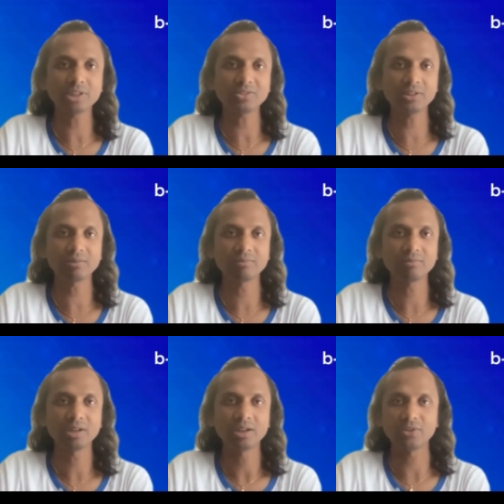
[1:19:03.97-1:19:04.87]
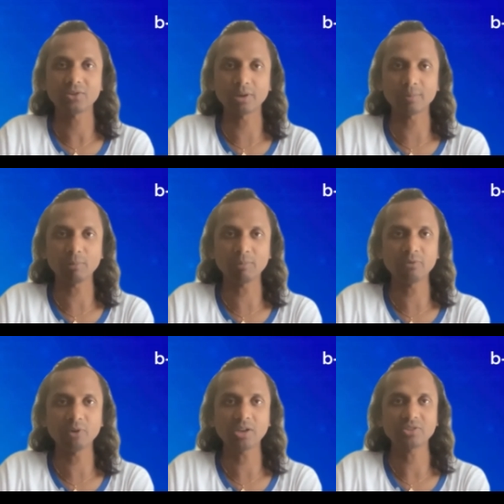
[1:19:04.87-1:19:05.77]
That's it. It's not a problem
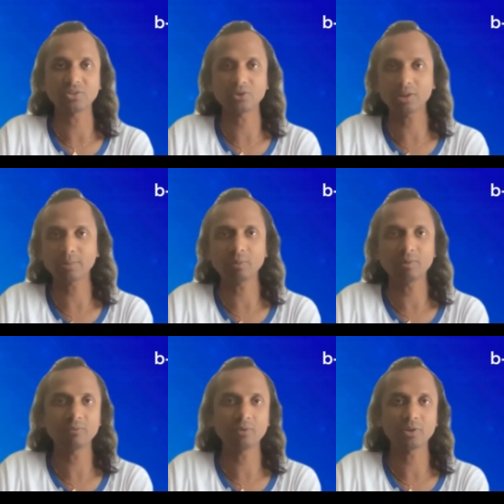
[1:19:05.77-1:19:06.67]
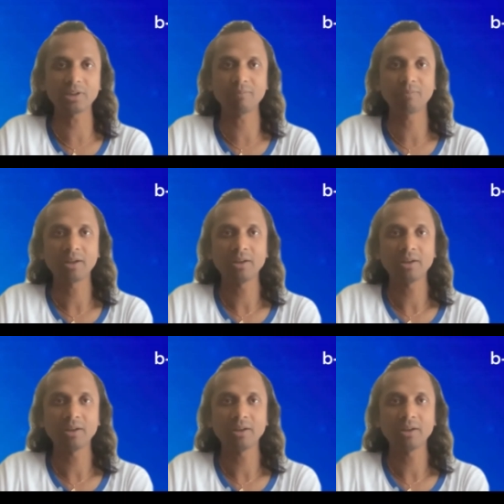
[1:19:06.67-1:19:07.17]
for us. It's not a problem for them.